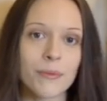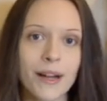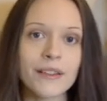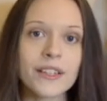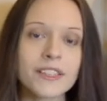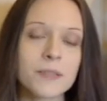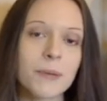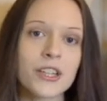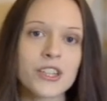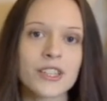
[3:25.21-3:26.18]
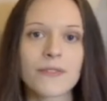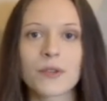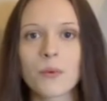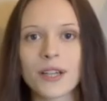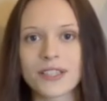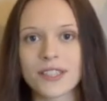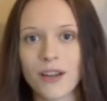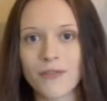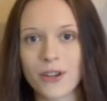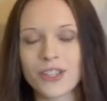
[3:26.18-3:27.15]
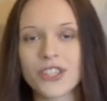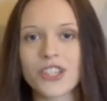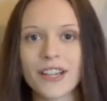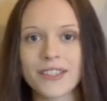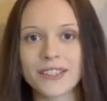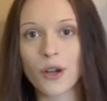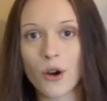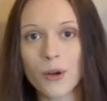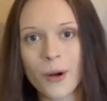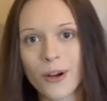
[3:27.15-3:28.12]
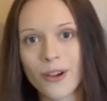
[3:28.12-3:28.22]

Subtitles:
a relict species of the once diverse genus Homo.